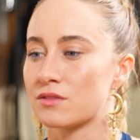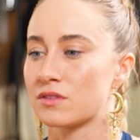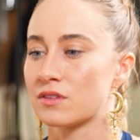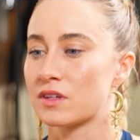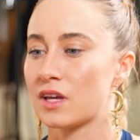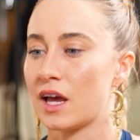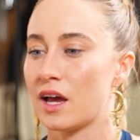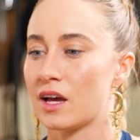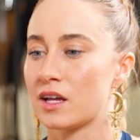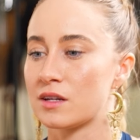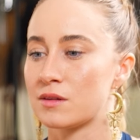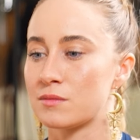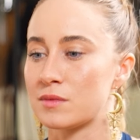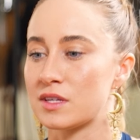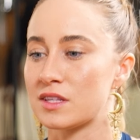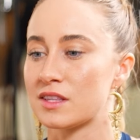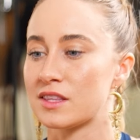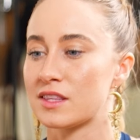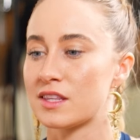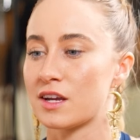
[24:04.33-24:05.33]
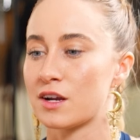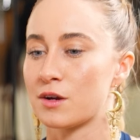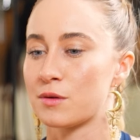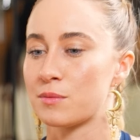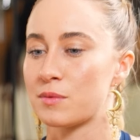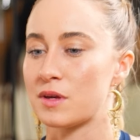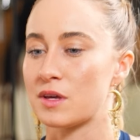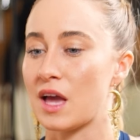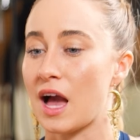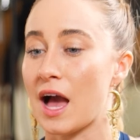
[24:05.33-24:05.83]
of ketamine
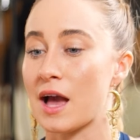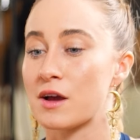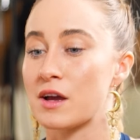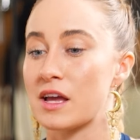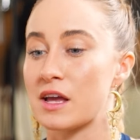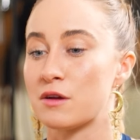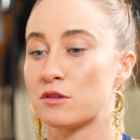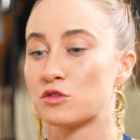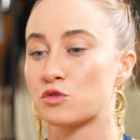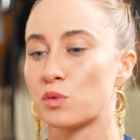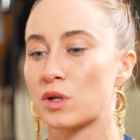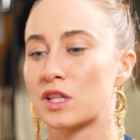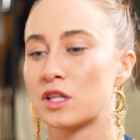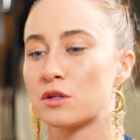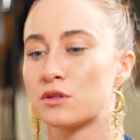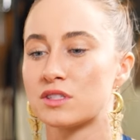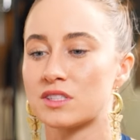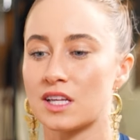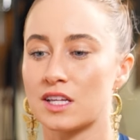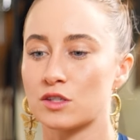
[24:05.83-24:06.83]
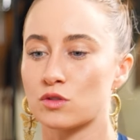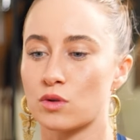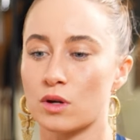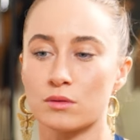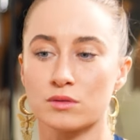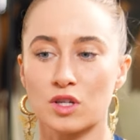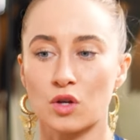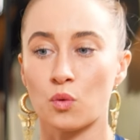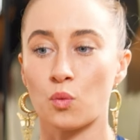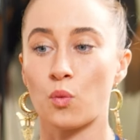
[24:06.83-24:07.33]
therapy, I it was one of those things
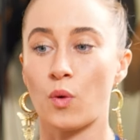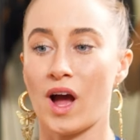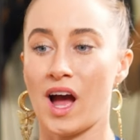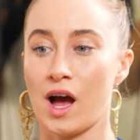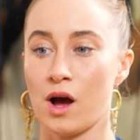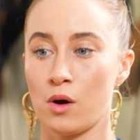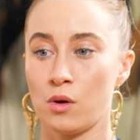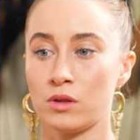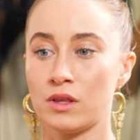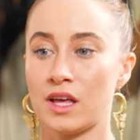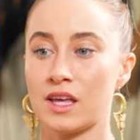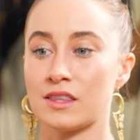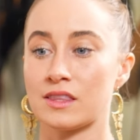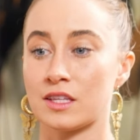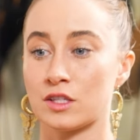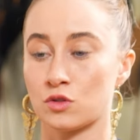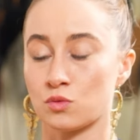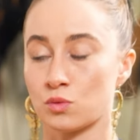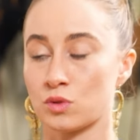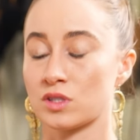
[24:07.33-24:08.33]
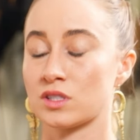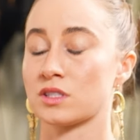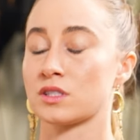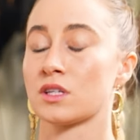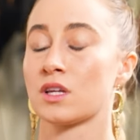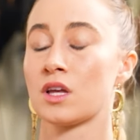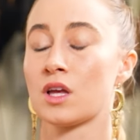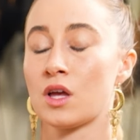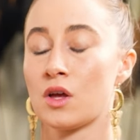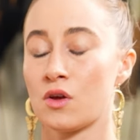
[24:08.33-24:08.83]
where I was like, wow, like this
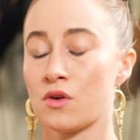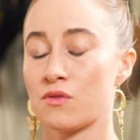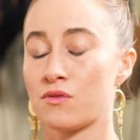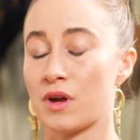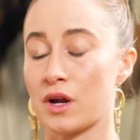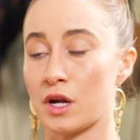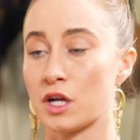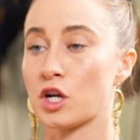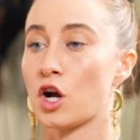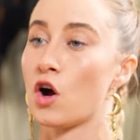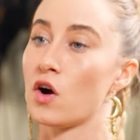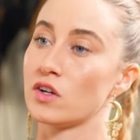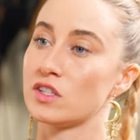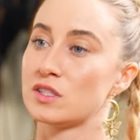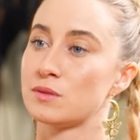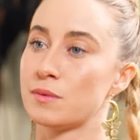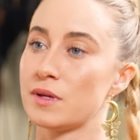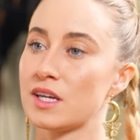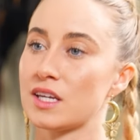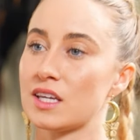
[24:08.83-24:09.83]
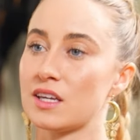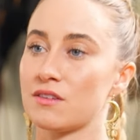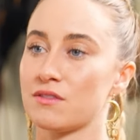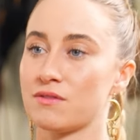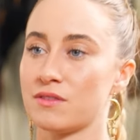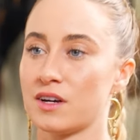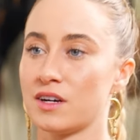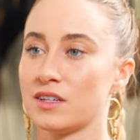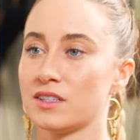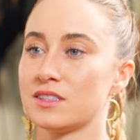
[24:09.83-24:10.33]
was very cosmic. It
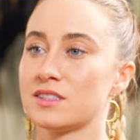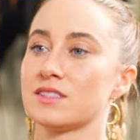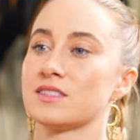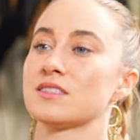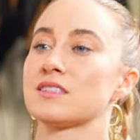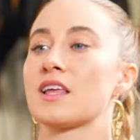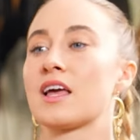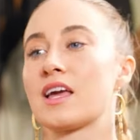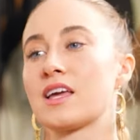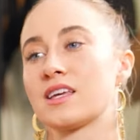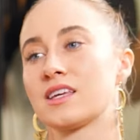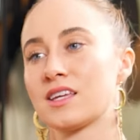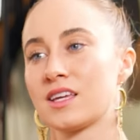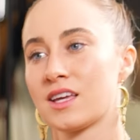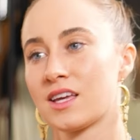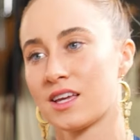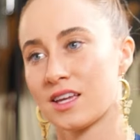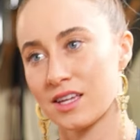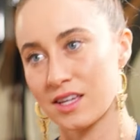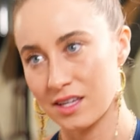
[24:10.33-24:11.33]
felt like